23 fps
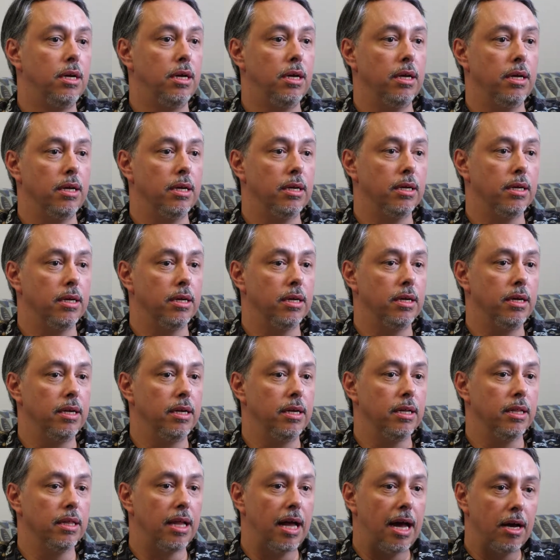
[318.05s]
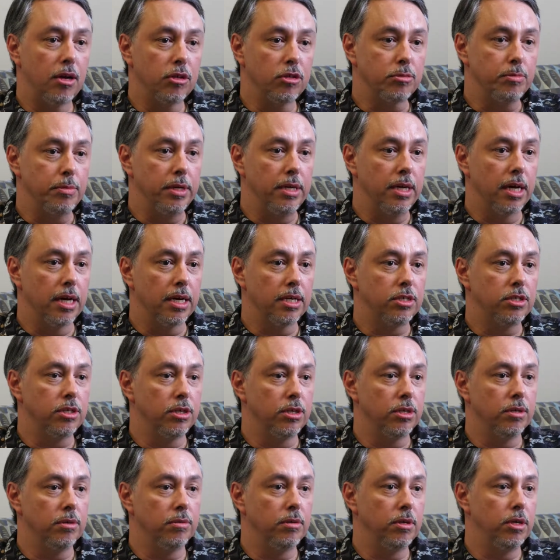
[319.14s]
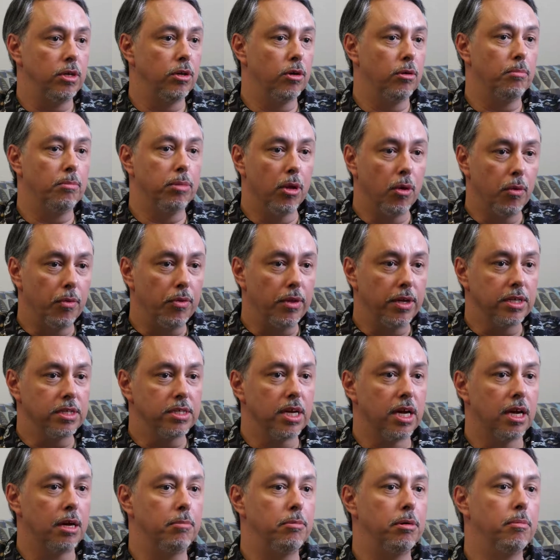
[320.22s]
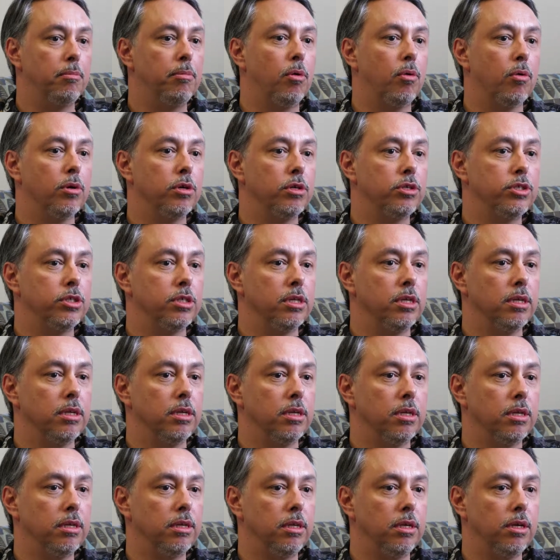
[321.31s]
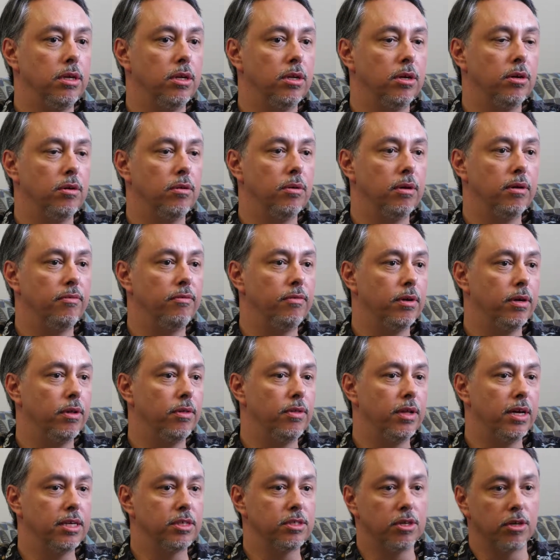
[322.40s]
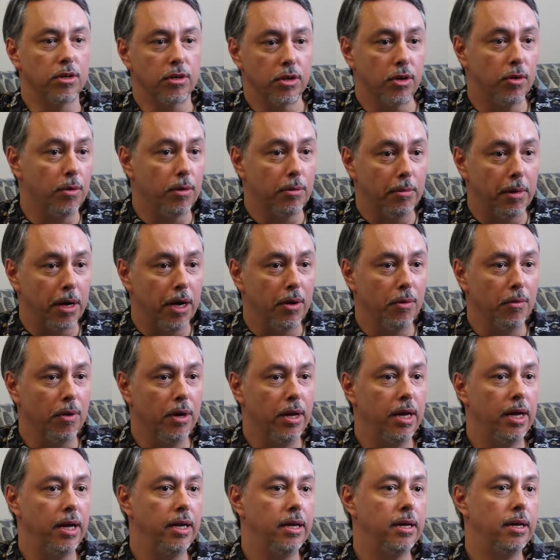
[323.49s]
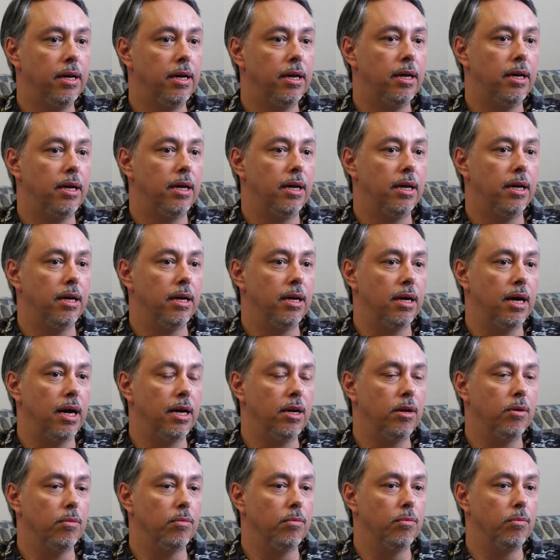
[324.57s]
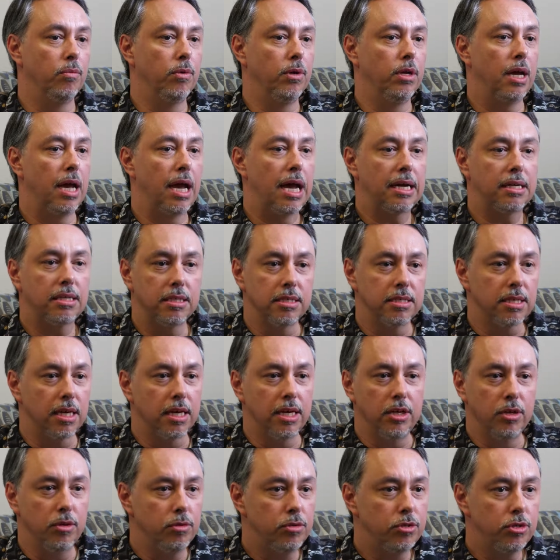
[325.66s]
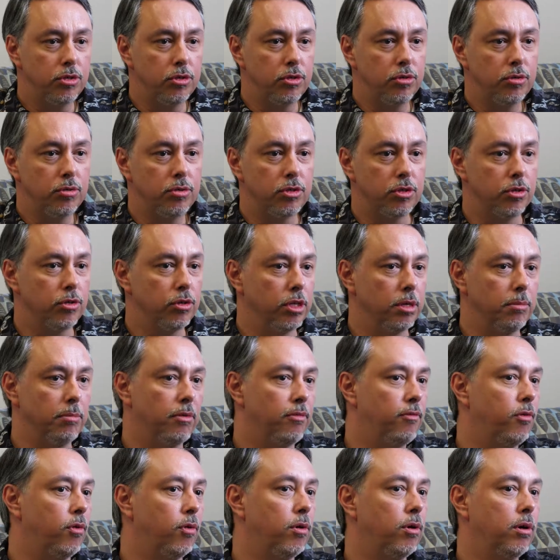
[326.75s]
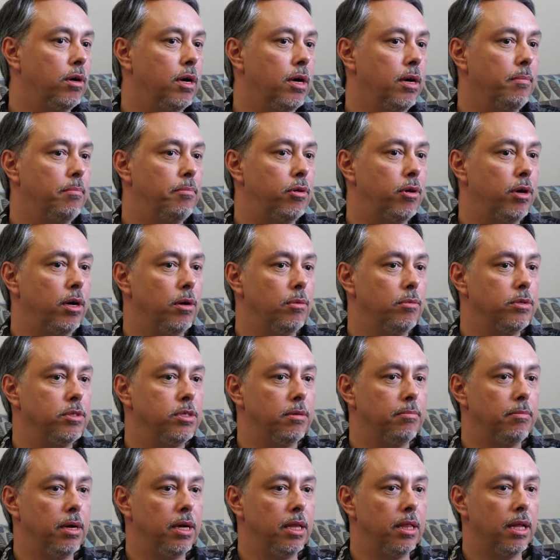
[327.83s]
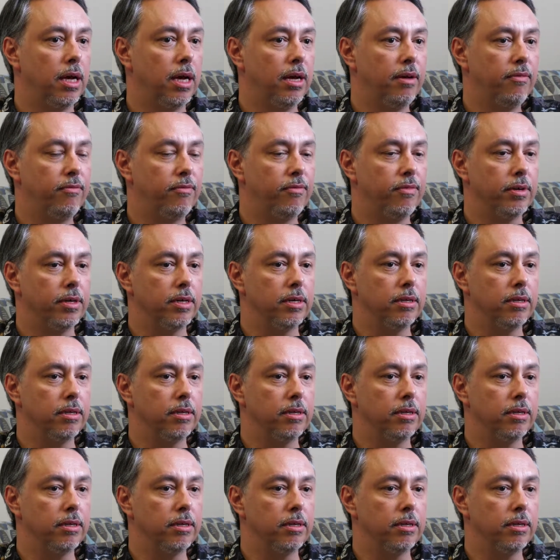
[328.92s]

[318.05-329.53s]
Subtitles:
It allows me not to, you know, blow things out of proportion. You know, if things aren't going my way, I don't react as I used to. Certainly before prayer was in my life,